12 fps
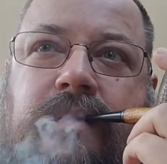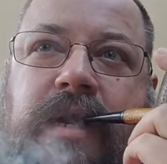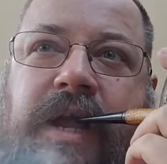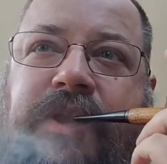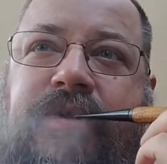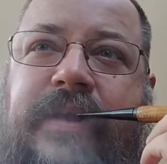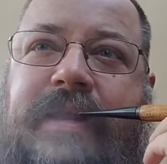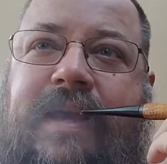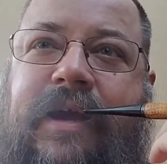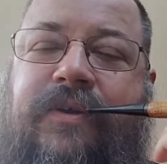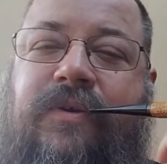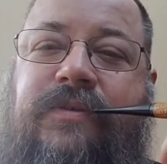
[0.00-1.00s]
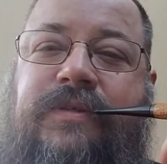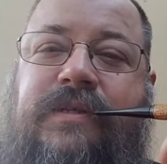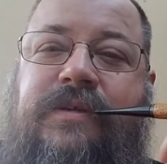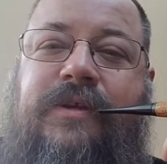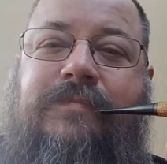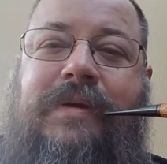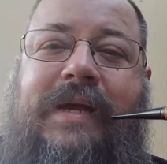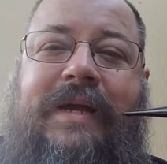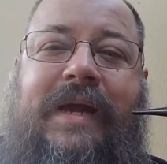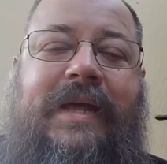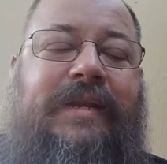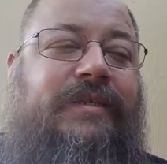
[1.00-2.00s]
And you could get cruising on your bike.
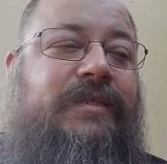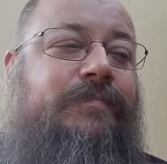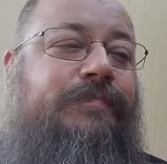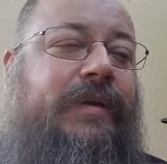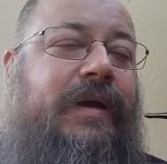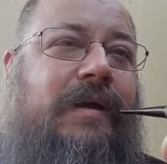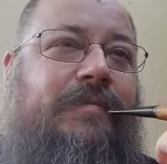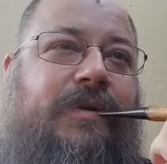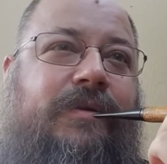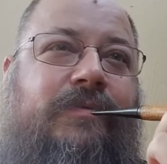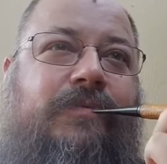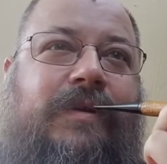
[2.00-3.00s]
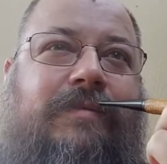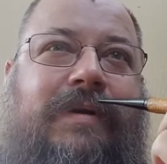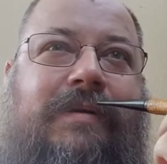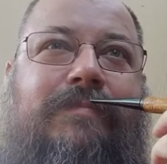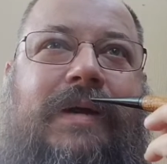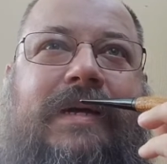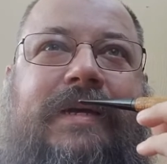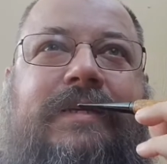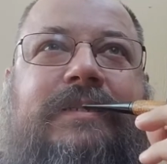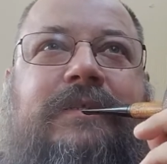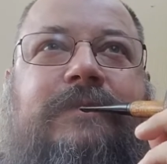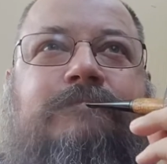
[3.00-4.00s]
I had a speedometer on one of my
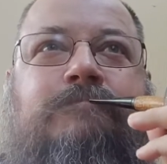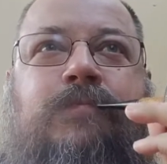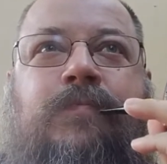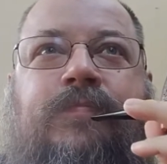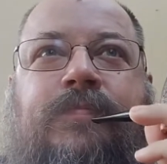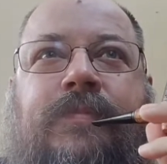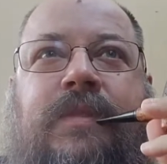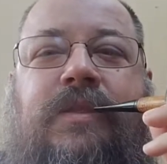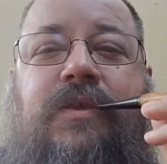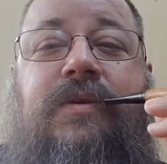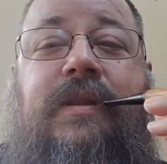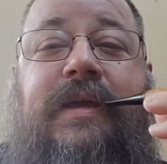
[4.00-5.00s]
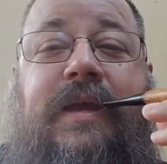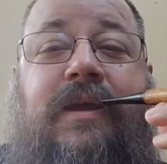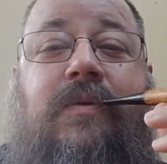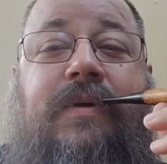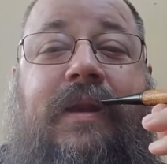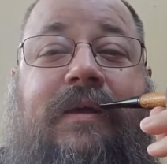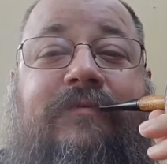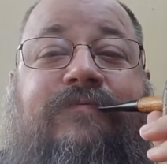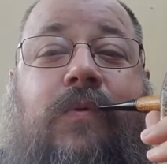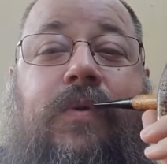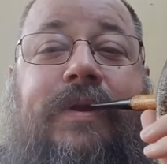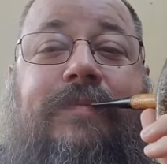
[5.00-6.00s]
bikes. You could get going like
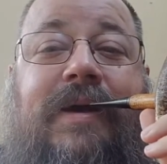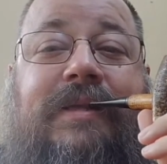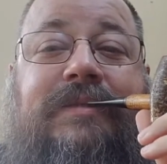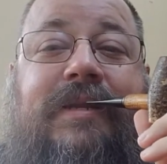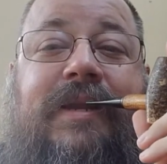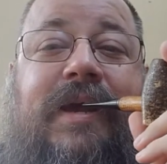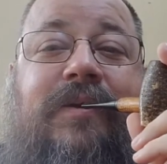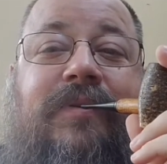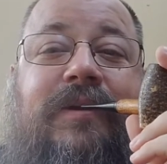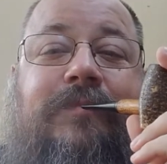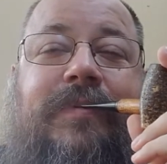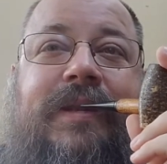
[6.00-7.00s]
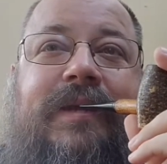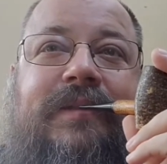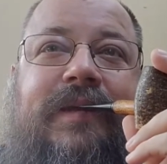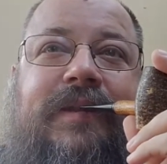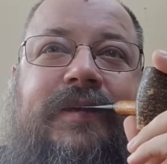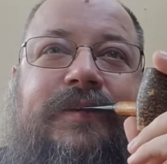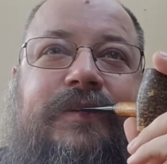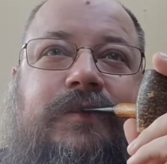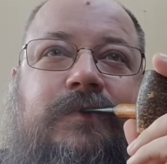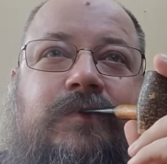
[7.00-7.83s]
40 miles an hour coming down that hill.